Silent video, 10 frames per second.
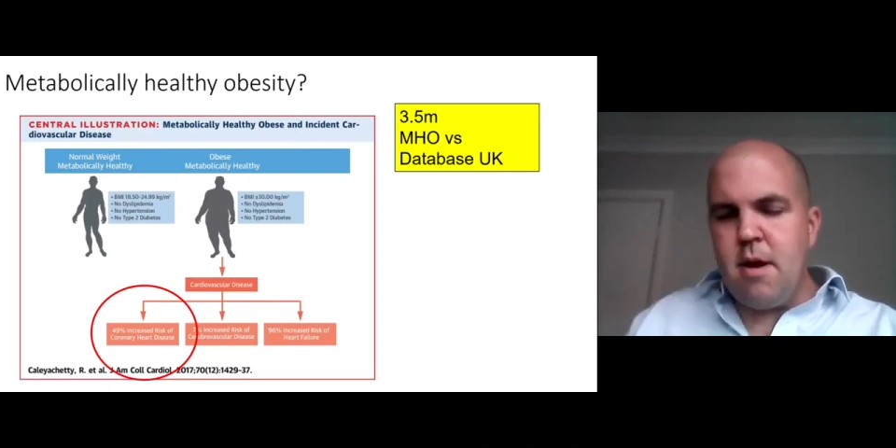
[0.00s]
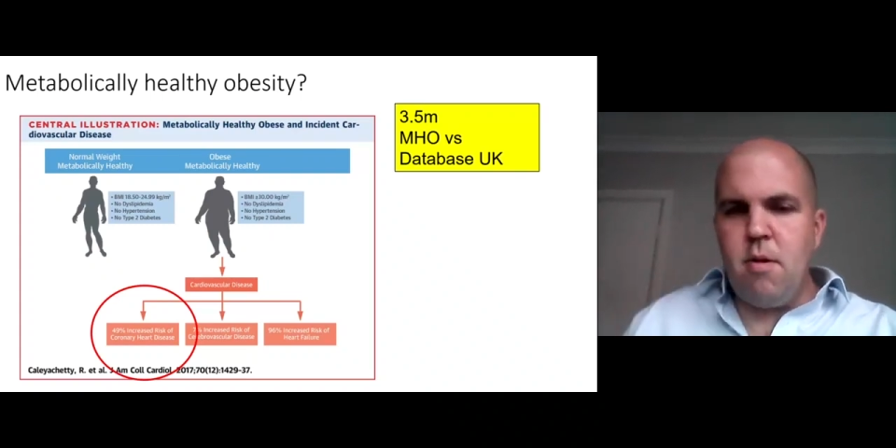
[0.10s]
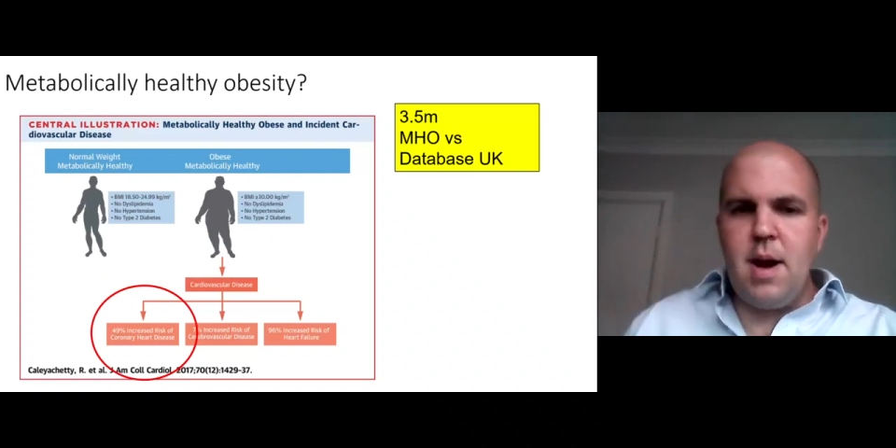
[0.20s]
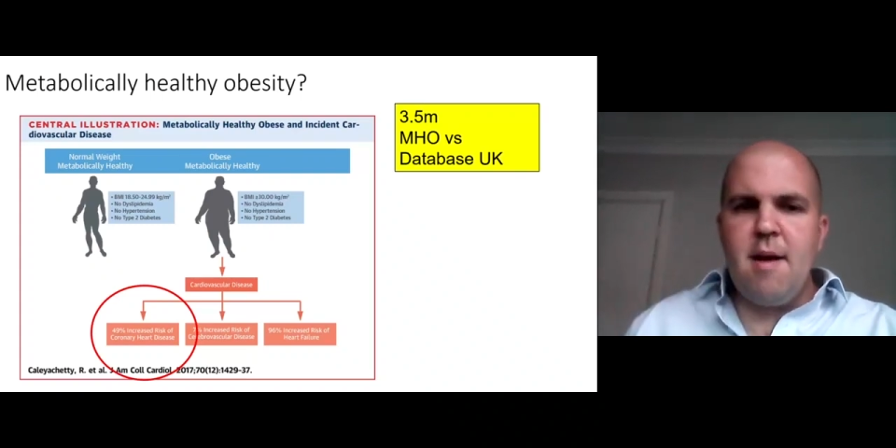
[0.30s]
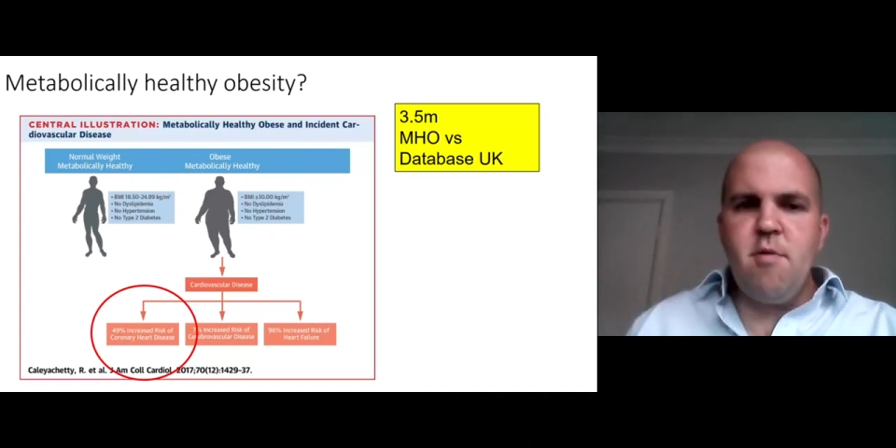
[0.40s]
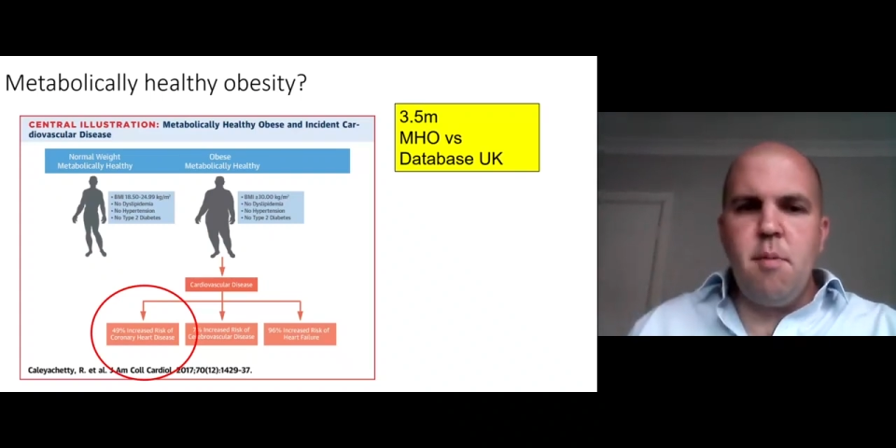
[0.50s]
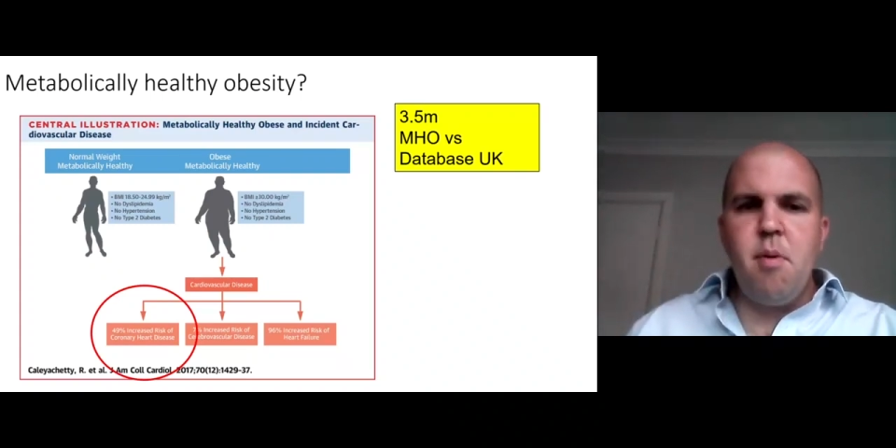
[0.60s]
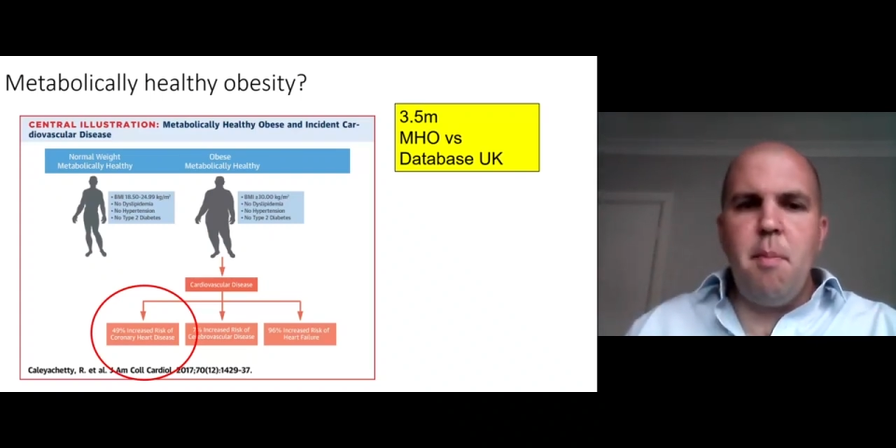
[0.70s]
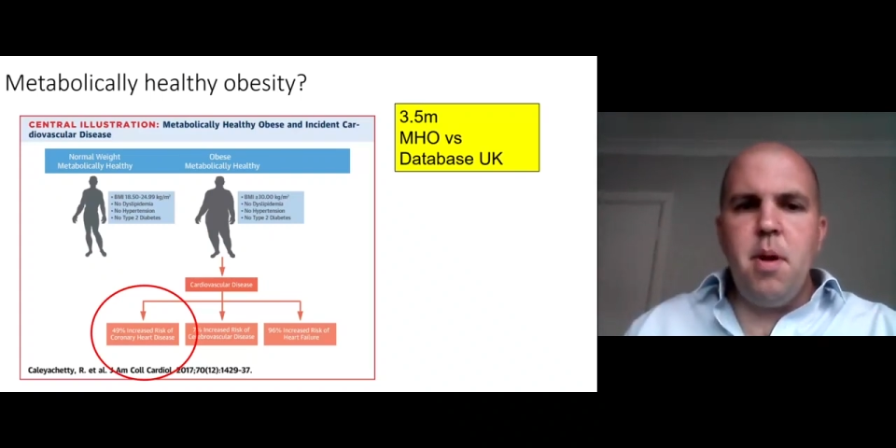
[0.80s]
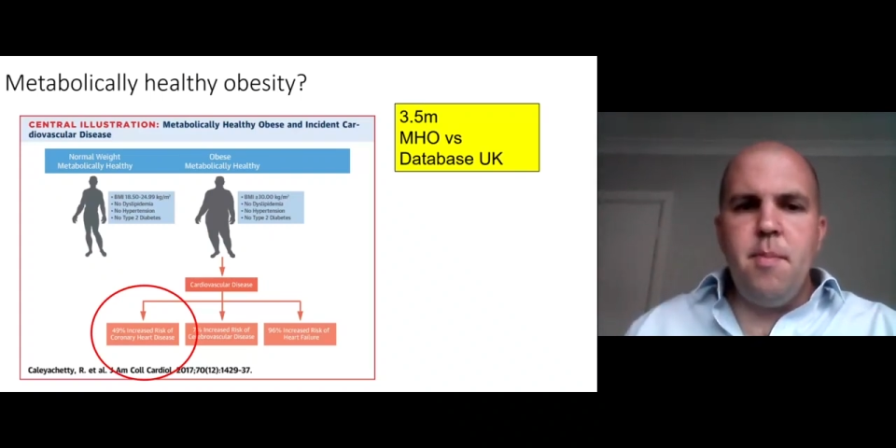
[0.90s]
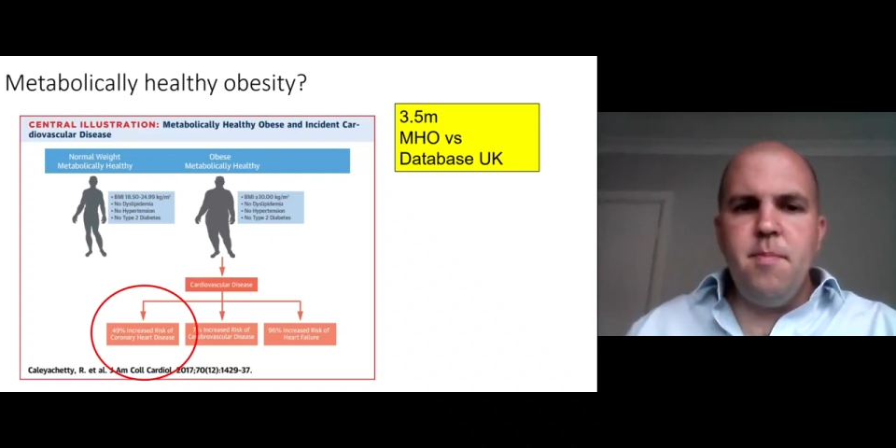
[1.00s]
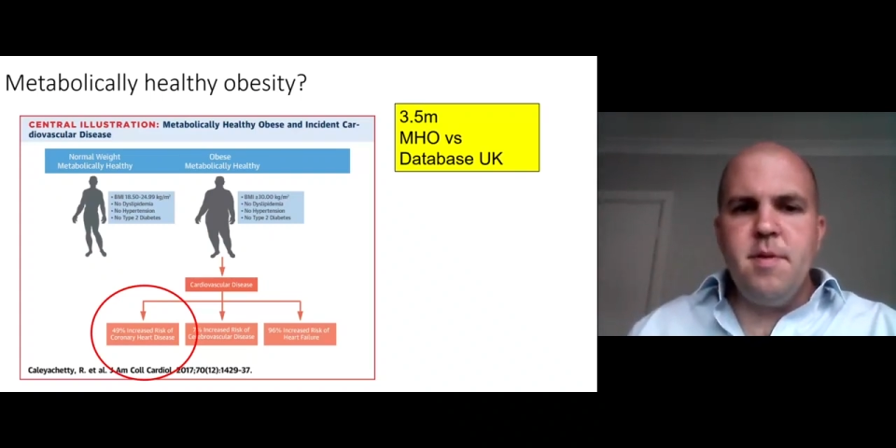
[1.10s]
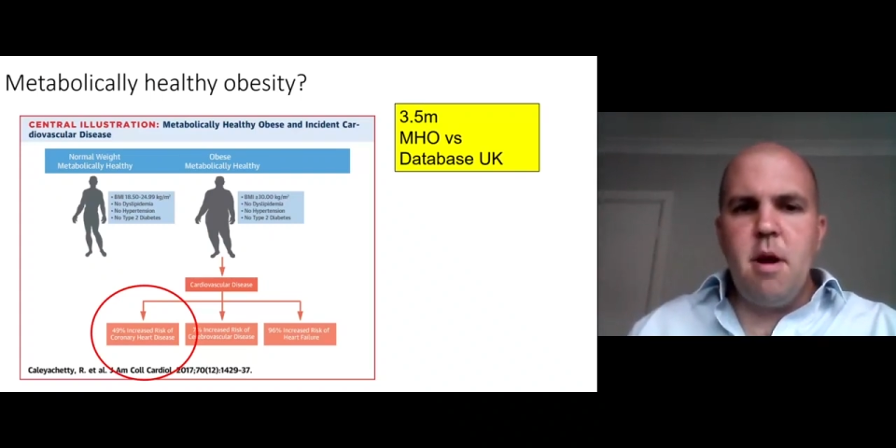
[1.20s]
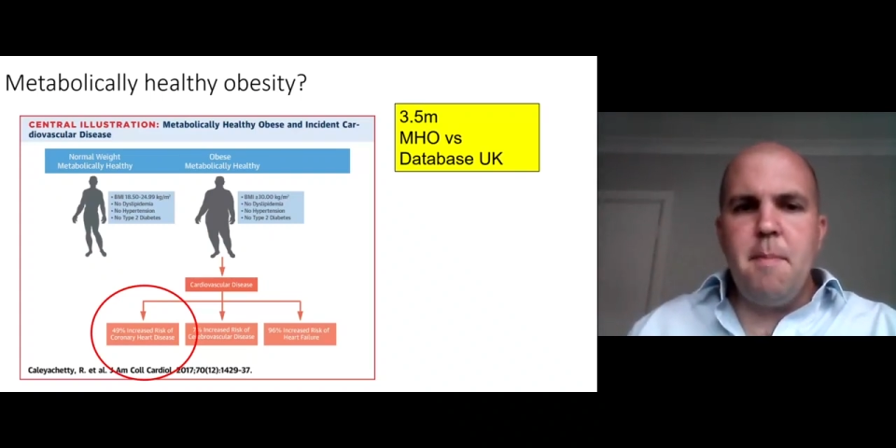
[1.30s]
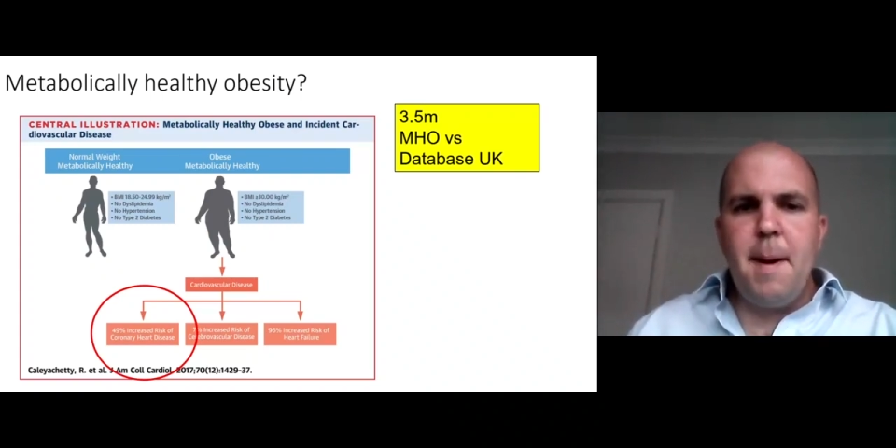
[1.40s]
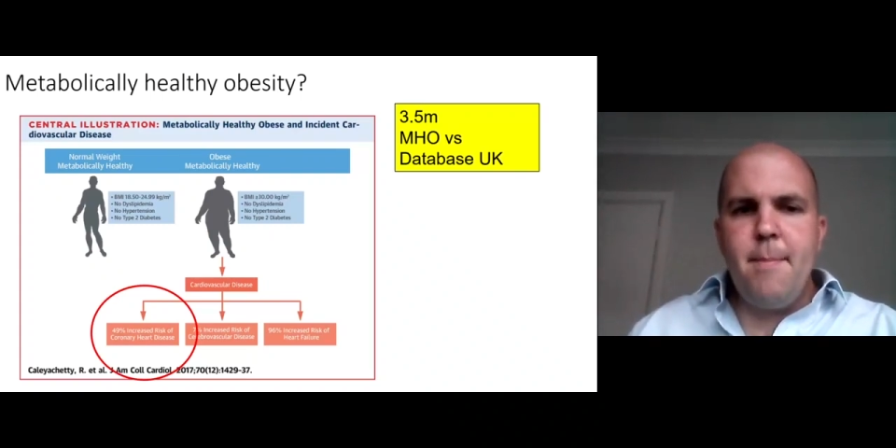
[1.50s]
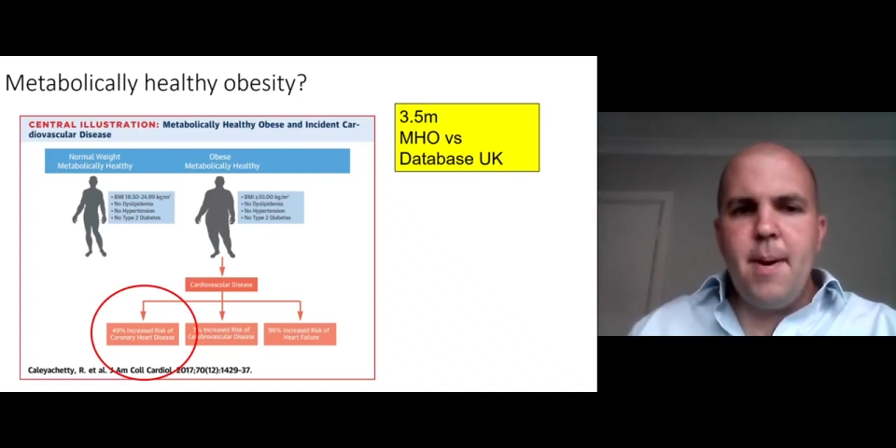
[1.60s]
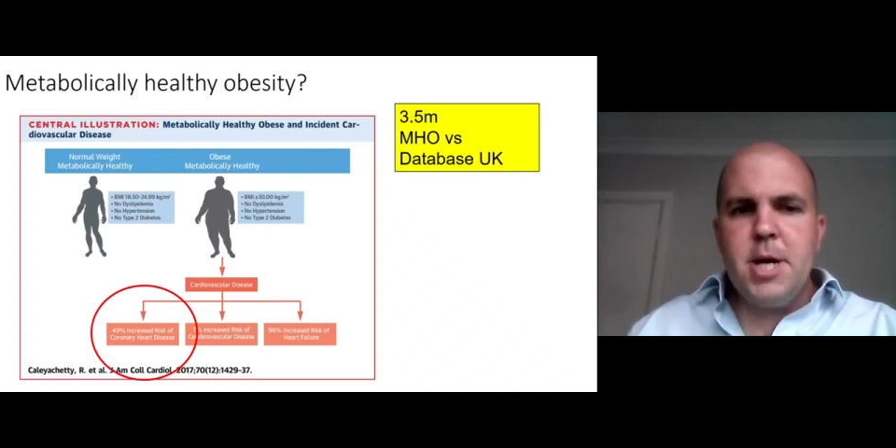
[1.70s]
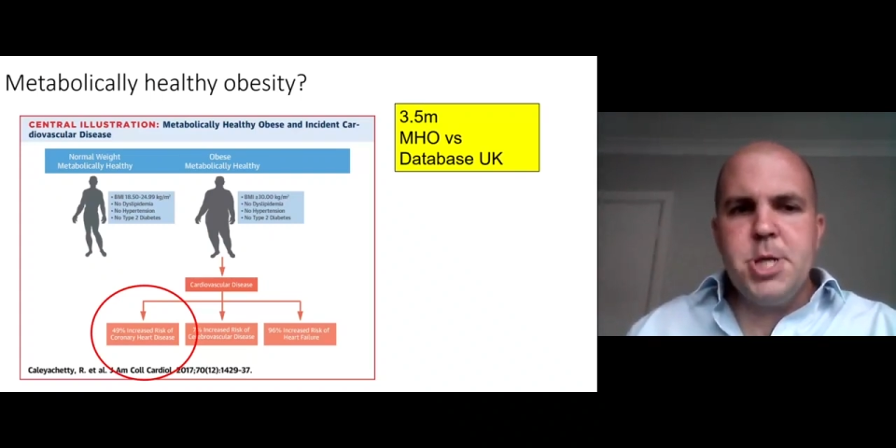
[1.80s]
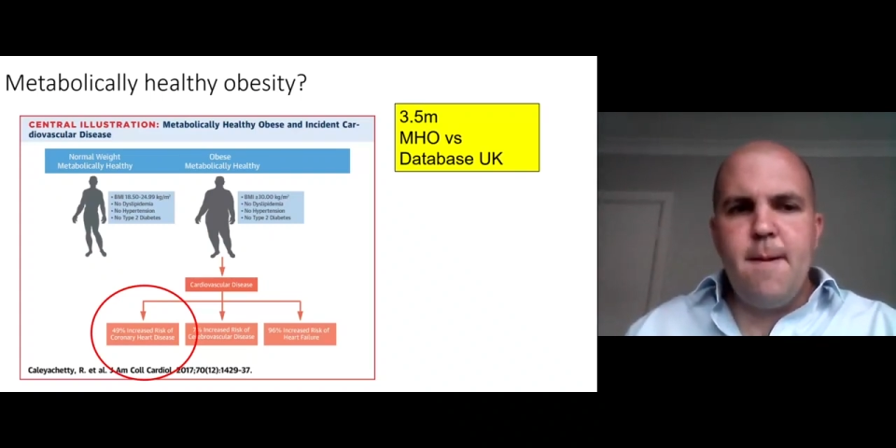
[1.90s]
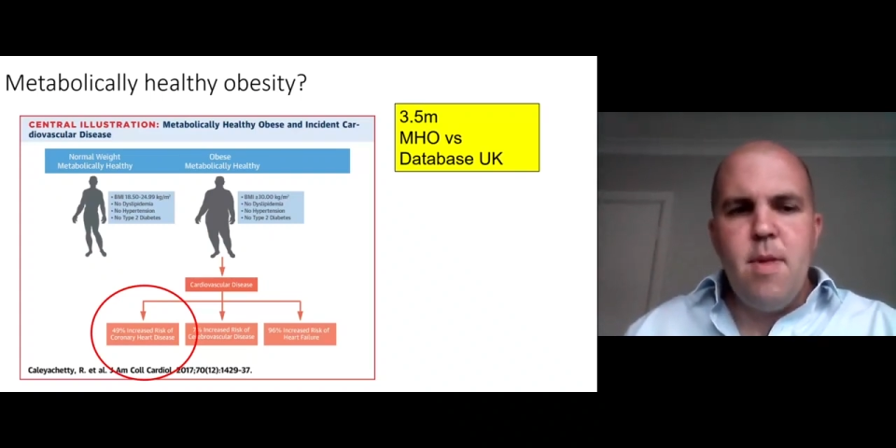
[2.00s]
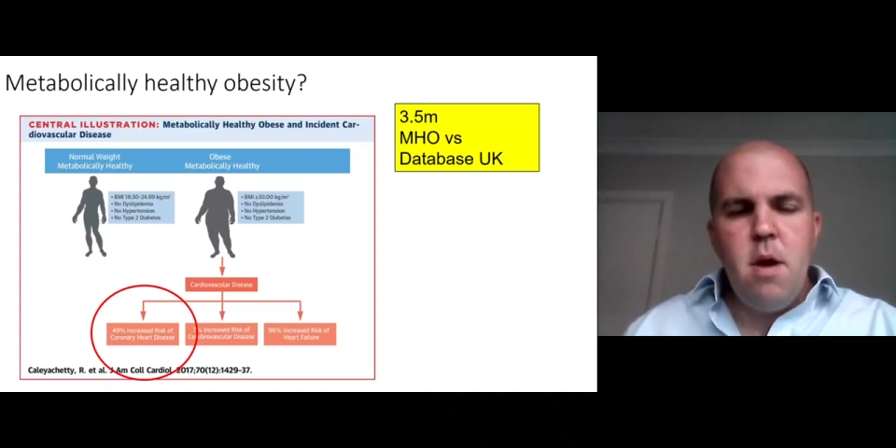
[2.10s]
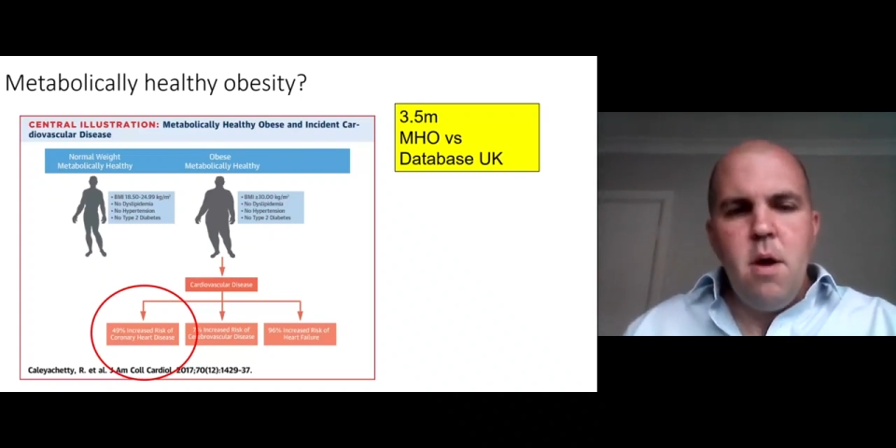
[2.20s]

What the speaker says: no cholesterol problems, no blood pressure,